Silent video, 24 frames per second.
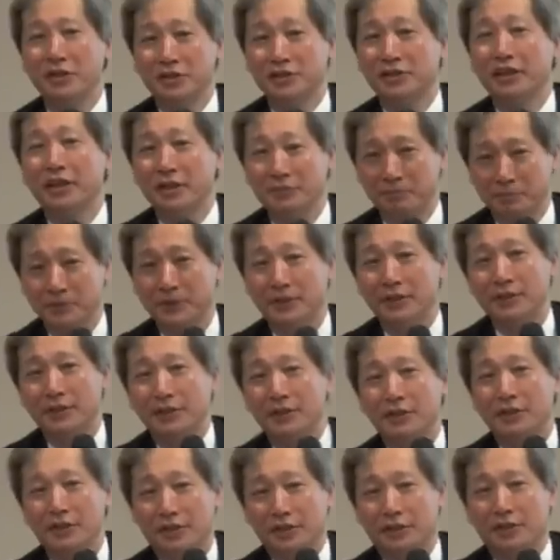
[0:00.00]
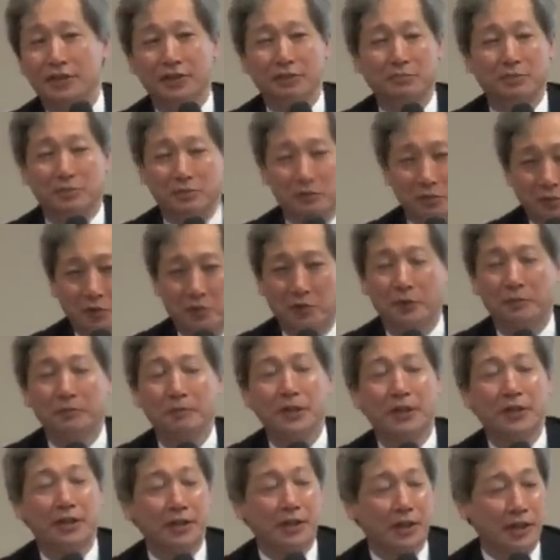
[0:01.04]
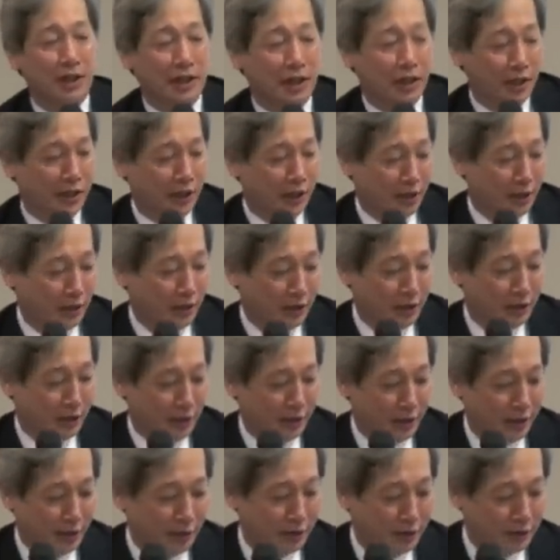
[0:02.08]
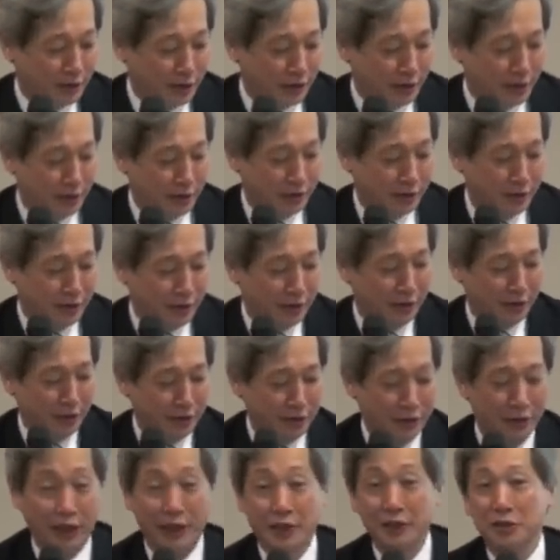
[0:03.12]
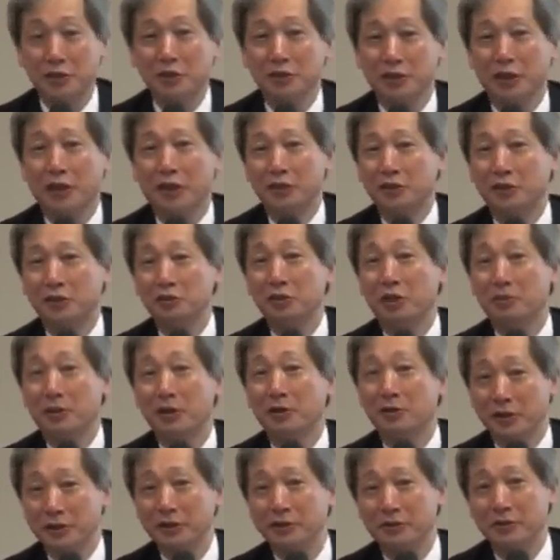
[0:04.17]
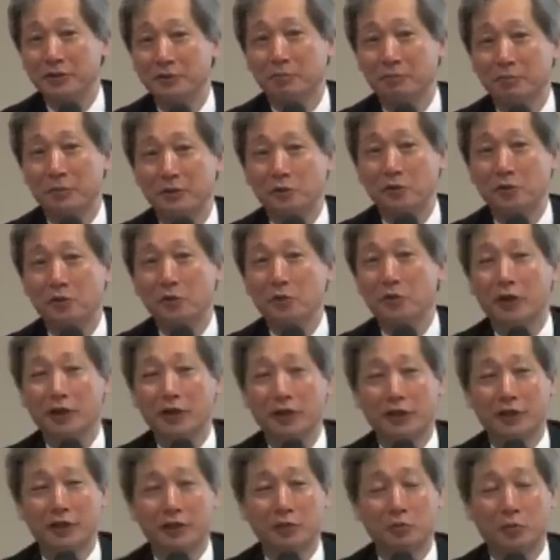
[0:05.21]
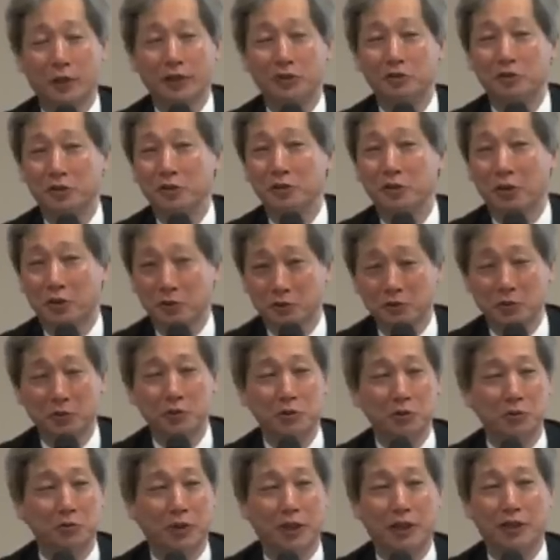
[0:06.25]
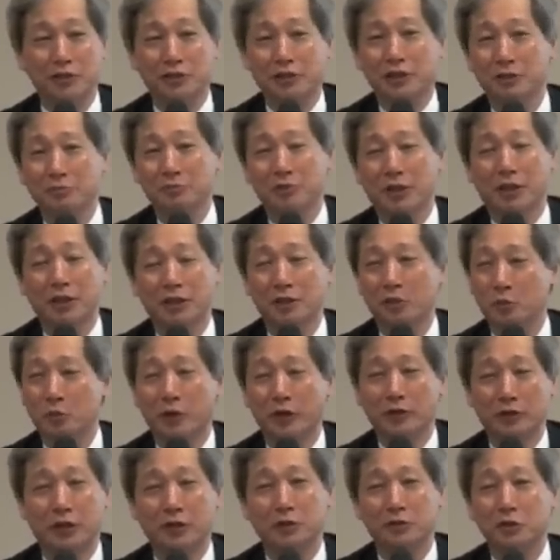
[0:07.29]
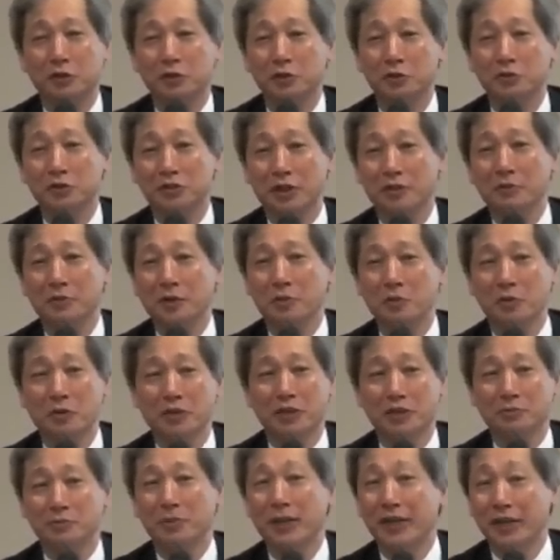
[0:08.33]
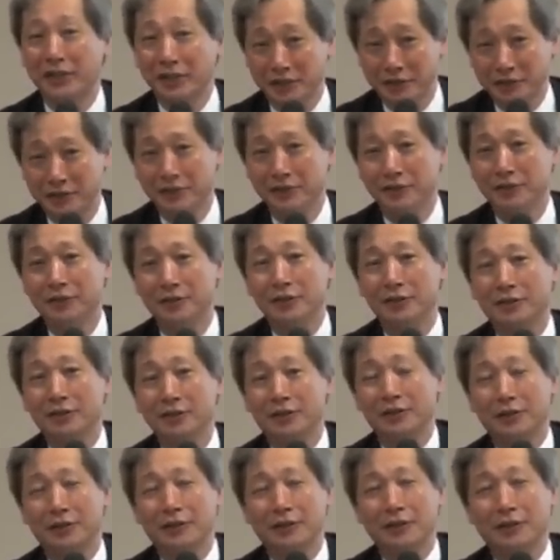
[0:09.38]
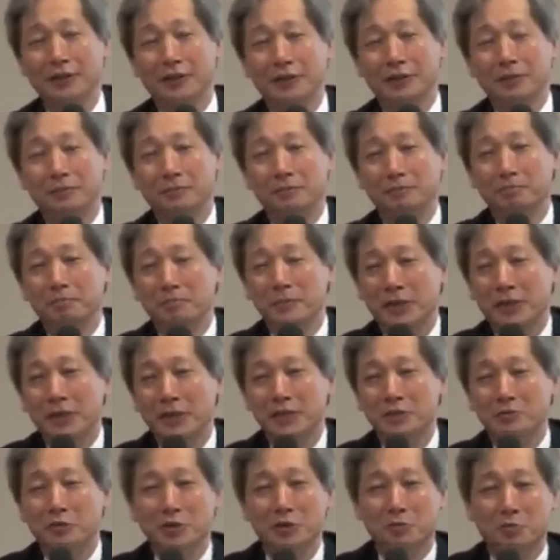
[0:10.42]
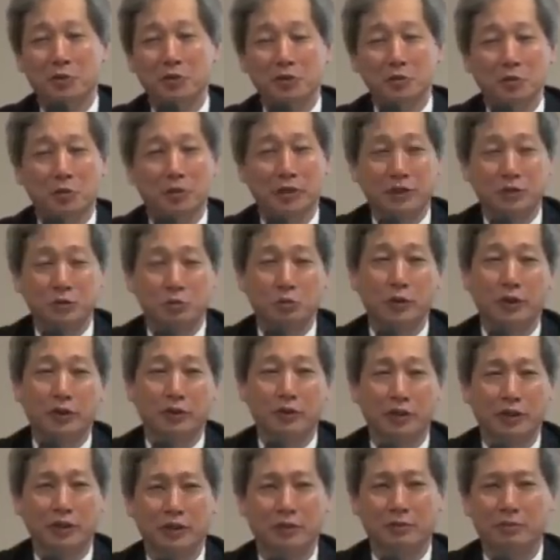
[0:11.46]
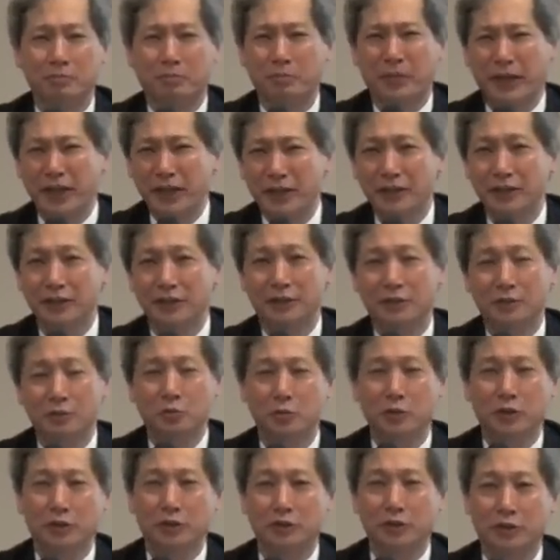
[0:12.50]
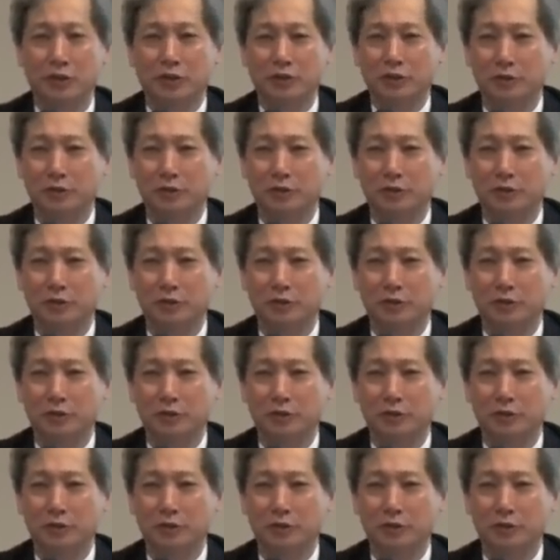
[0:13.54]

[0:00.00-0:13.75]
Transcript: be the same as before. Uh, and, uh, and actually I knew about it before I went to the doctor, so I asked him, uh, well, uh, could you do something with this pain? Um, his response was, well, um, pain, well,